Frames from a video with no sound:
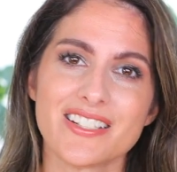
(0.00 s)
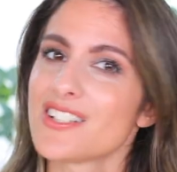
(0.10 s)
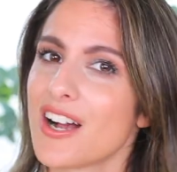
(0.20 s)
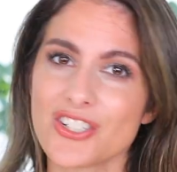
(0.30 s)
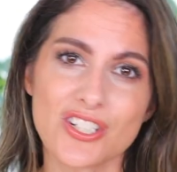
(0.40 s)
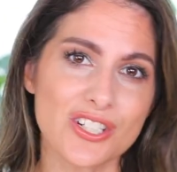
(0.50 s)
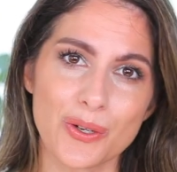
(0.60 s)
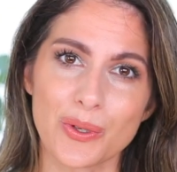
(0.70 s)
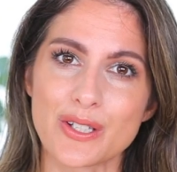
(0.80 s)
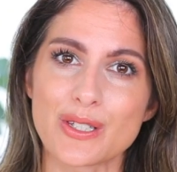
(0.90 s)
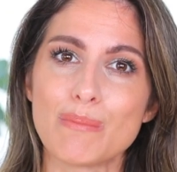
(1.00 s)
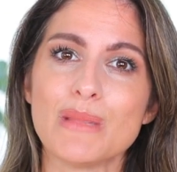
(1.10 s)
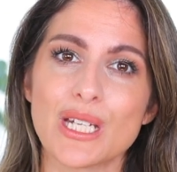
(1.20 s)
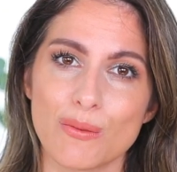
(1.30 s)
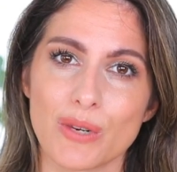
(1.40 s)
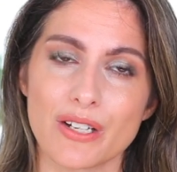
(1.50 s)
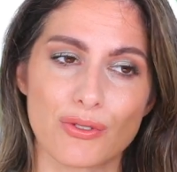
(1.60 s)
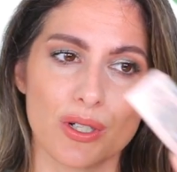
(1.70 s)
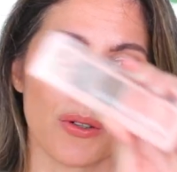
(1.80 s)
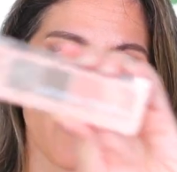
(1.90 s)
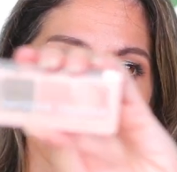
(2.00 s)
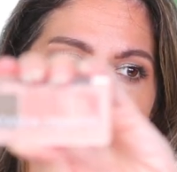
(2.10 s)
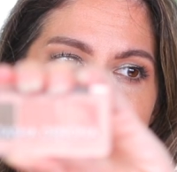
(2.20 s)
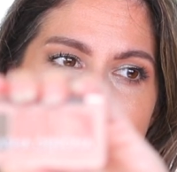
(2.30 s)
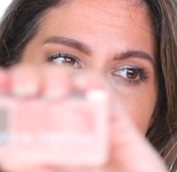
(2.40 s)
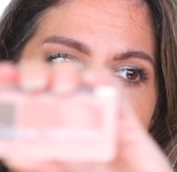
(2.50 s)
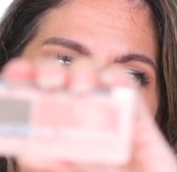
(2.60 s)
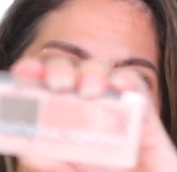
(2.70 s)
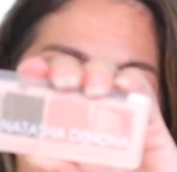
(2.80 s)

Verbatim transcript: Natasha Denona's Mini Retro. I was looking through